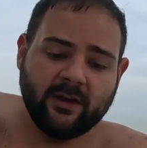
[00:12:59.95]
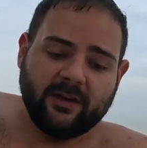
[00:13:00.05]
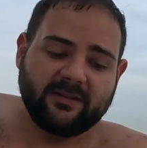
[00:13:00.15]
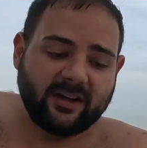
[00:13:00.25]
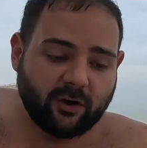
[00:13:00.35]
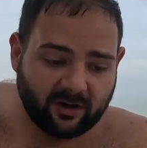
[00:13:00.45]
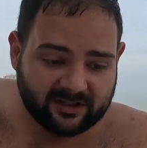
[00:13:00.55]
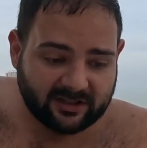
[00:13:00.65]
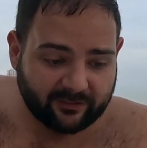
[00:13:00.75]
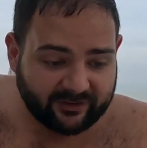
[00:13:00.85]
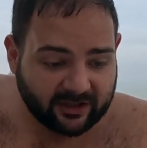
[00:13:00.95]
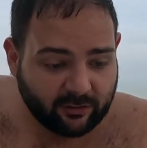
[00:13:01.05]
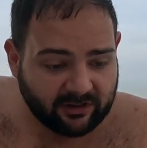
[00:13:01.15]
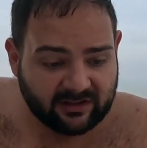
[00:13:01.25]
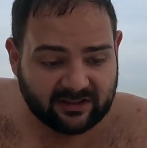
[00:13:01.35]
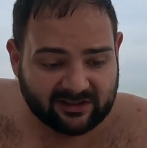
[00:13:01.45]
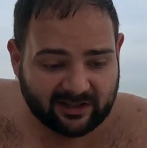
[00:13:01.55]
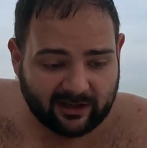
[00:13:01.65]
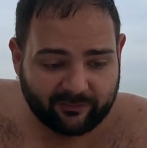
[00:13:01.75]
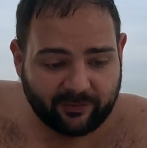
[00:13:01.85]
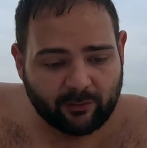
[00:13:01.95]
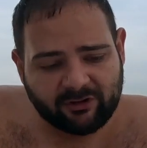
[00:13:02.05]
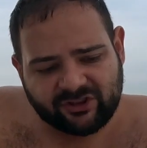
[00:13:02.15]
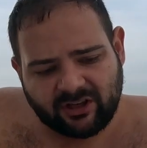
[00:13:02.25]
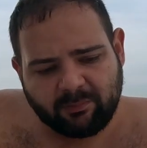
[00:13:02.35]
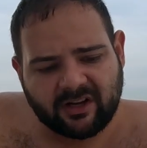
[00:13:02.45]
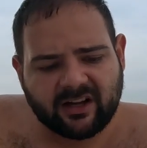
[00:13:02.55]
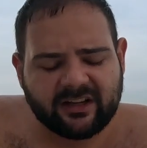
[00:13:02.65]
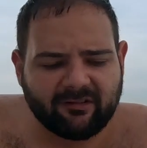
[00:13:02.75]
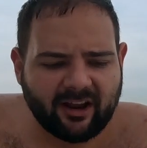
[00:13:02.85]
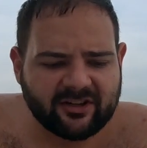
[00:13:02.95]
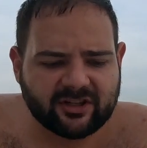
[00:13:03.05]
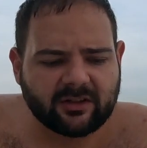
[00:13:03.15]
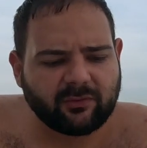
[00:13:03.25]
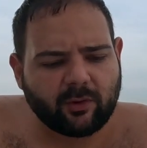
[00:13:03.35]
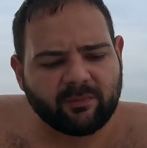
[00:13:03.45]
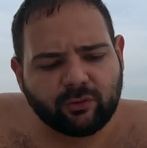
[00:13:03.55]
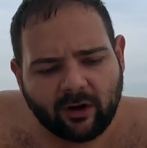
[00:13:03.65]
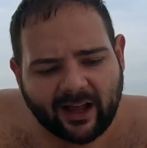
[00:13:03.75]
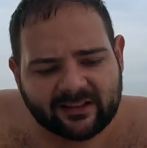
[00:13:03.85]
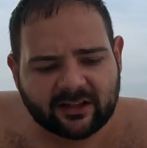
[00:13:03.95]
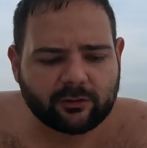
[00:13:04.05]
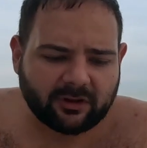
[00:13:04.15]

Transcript: The cost of the unit itself, which typically ranges from $200 to